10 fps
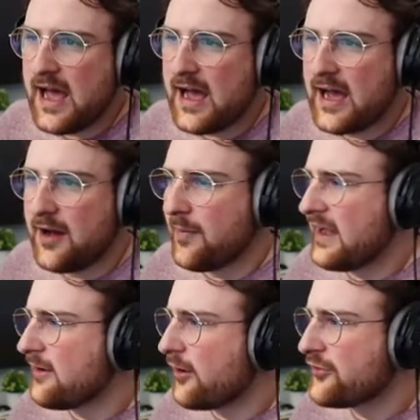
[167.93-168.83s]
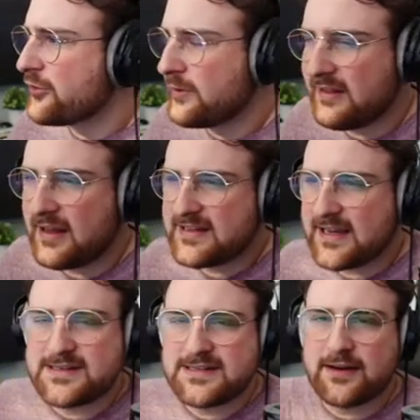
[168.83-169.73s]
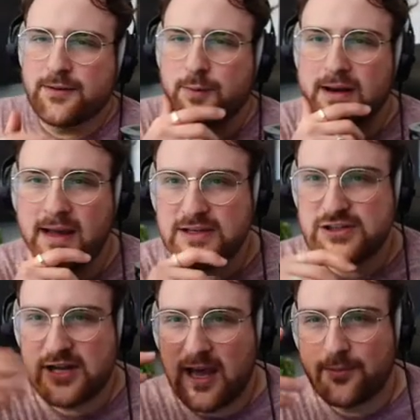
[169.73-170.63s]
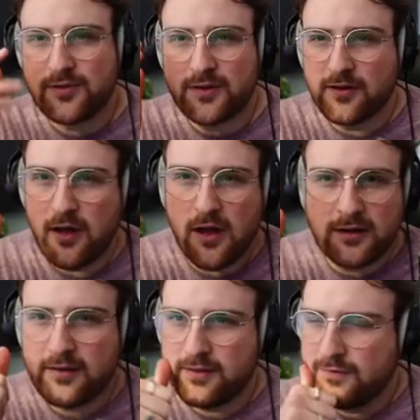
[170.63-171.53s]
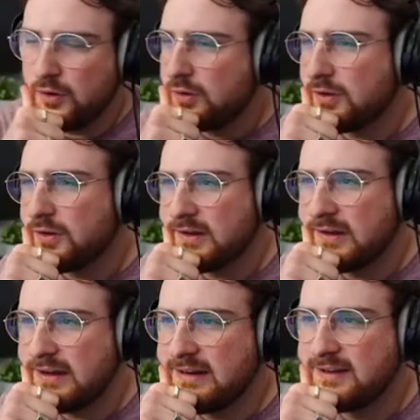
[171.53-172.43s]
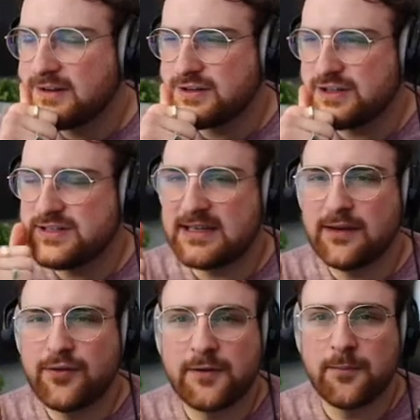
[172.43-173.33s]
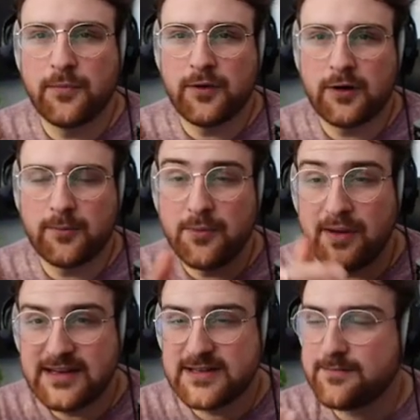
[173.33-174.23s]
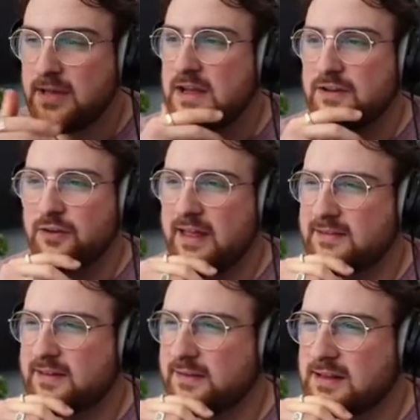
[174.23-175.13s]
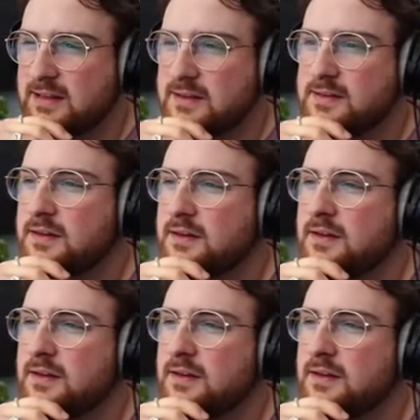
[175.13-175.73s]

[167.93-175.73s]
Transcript: I also really liked how it sounded when I chopped along the vocal in here just to give it some more momentum. So that sounds like this.